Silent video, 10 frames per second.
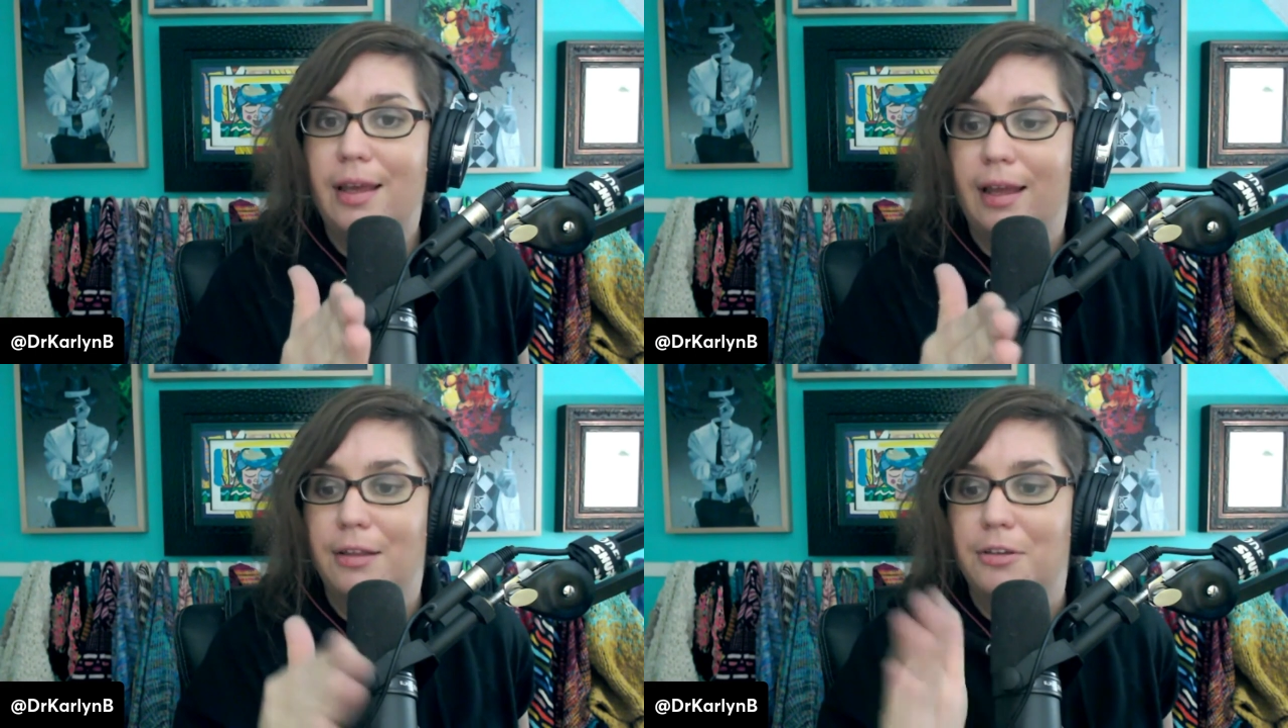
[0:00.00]

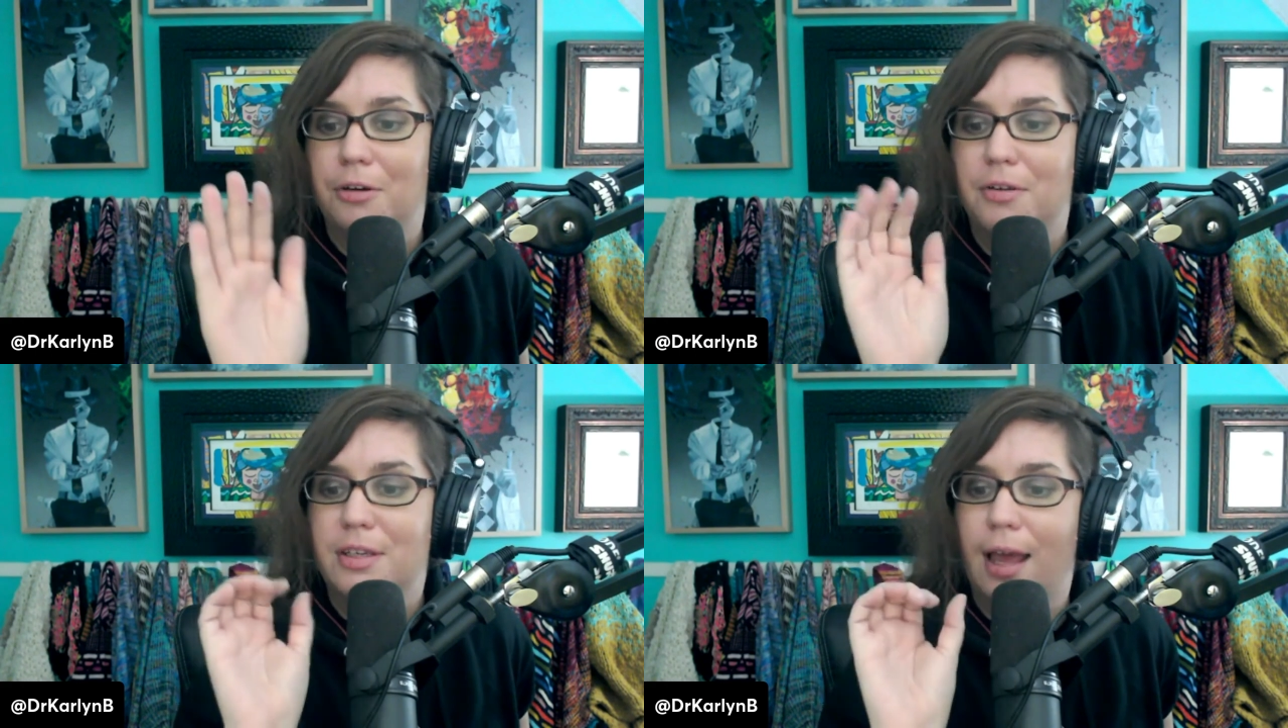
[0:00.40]

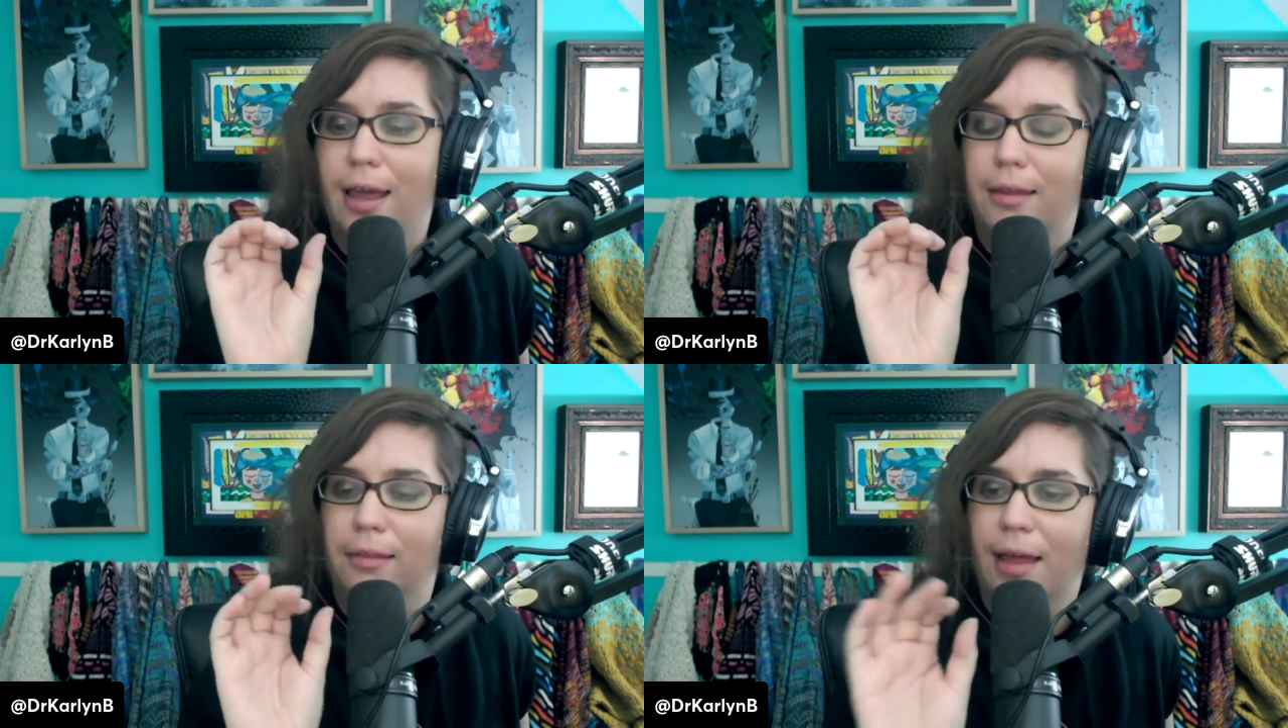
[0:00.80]
answers,
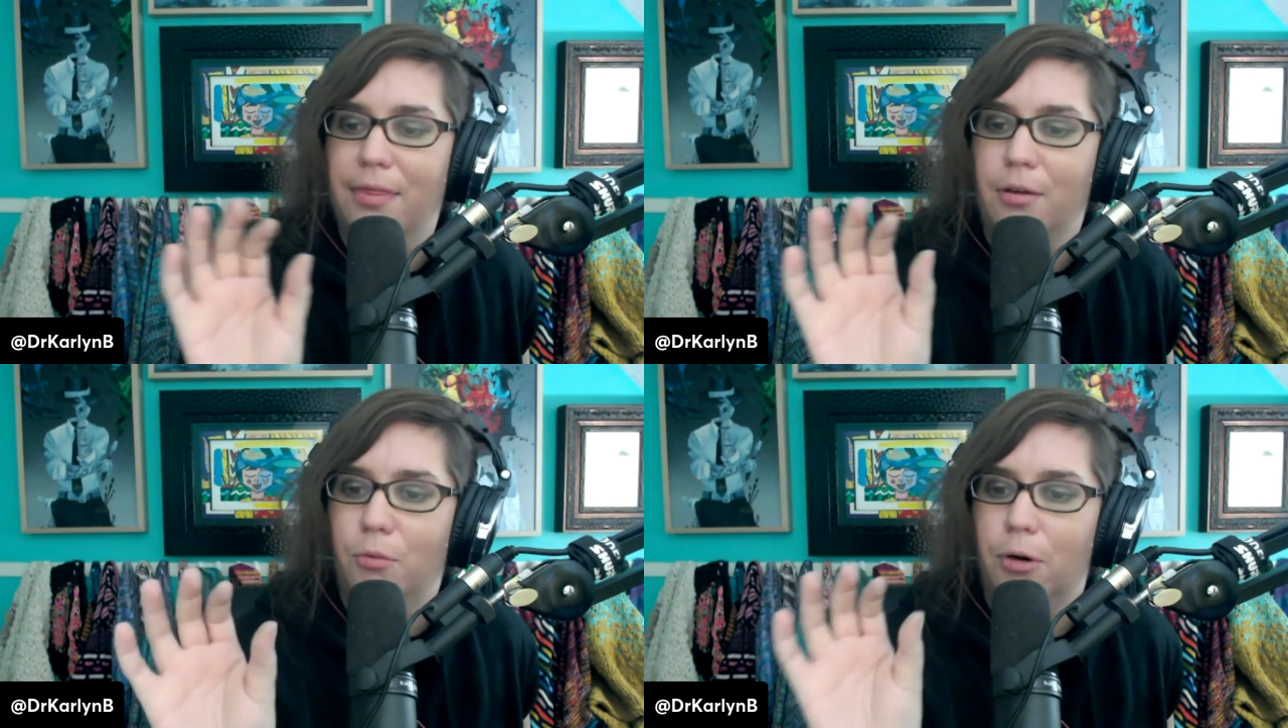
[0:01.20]
and let
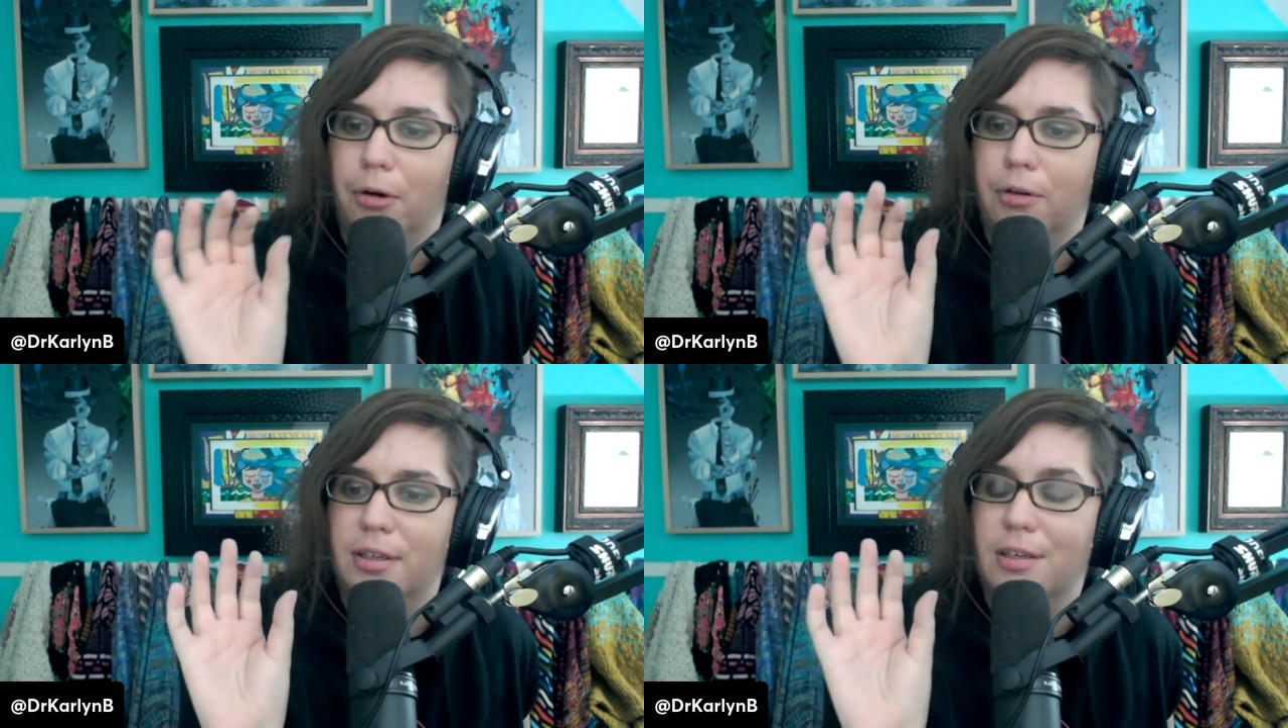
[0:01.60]
the
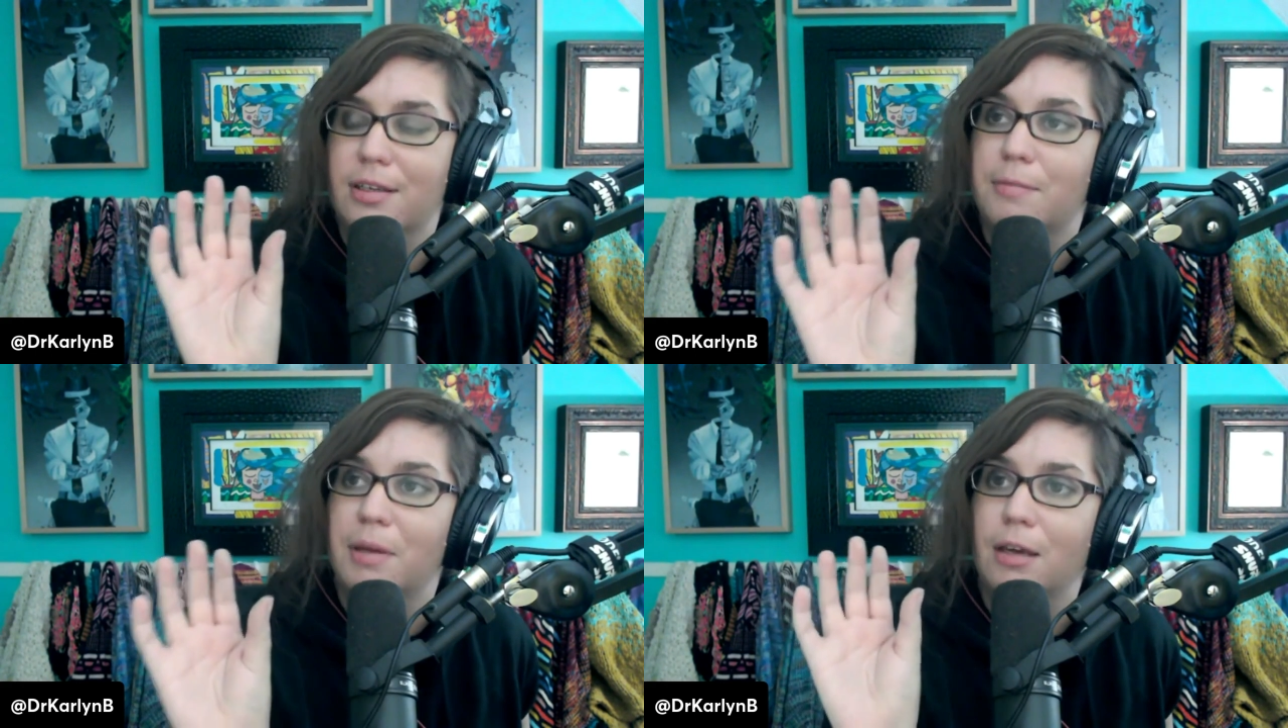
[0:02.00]
words
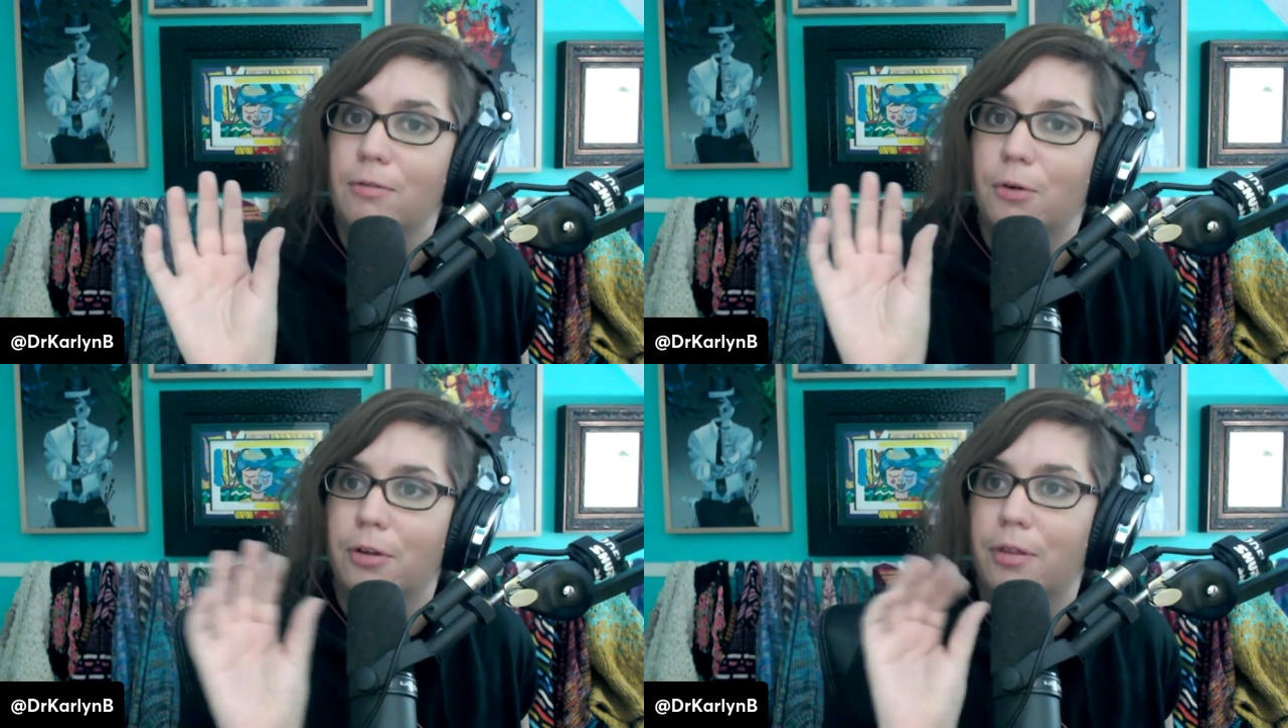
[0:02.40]
speak
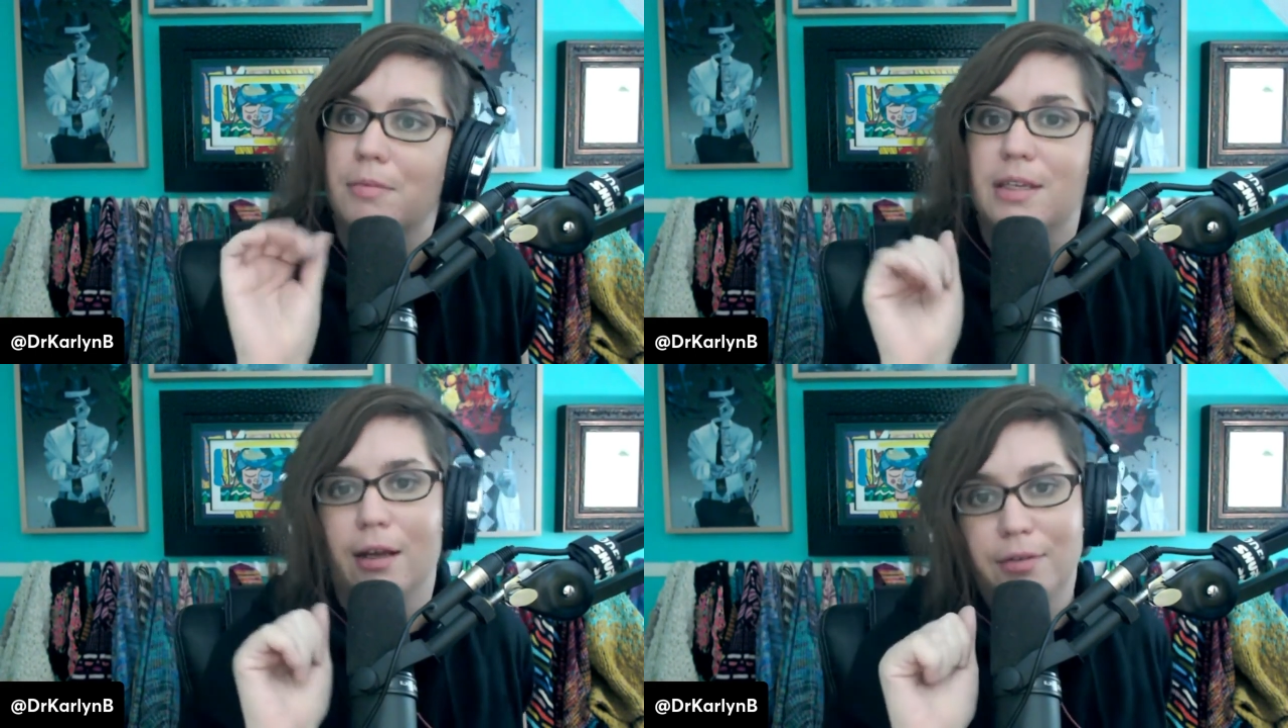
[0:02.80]
for
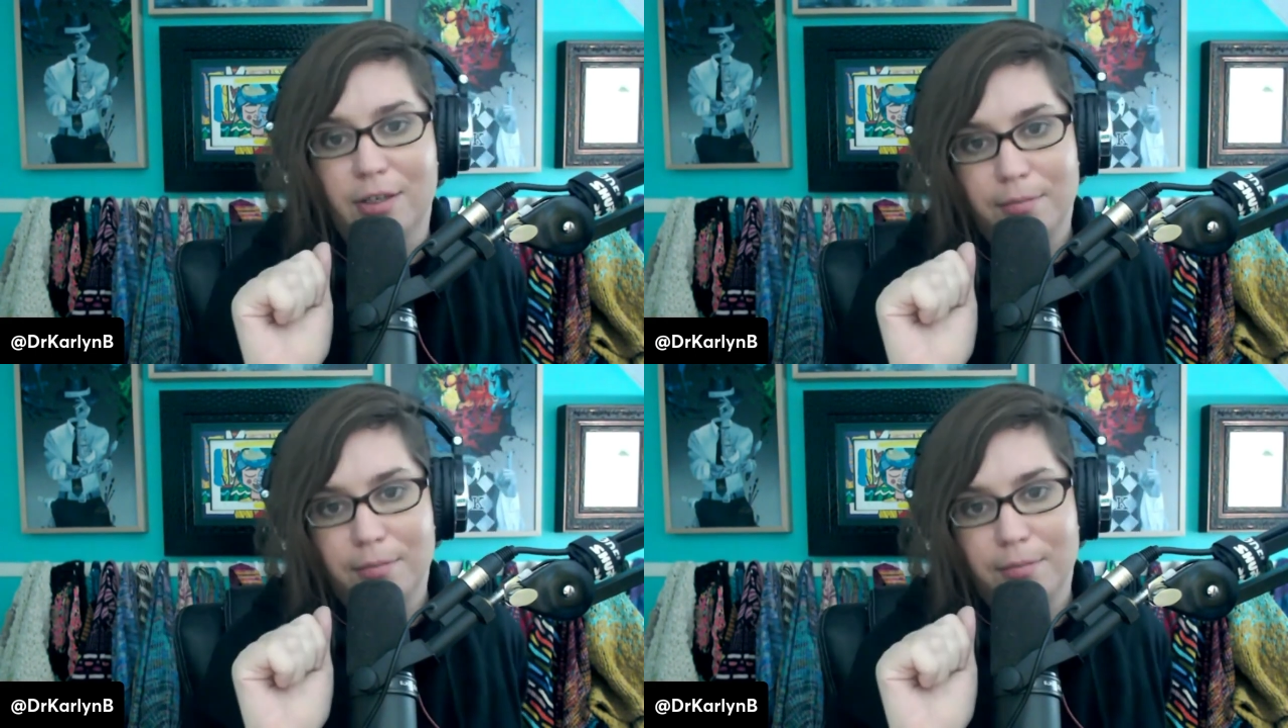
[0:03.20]
themselves.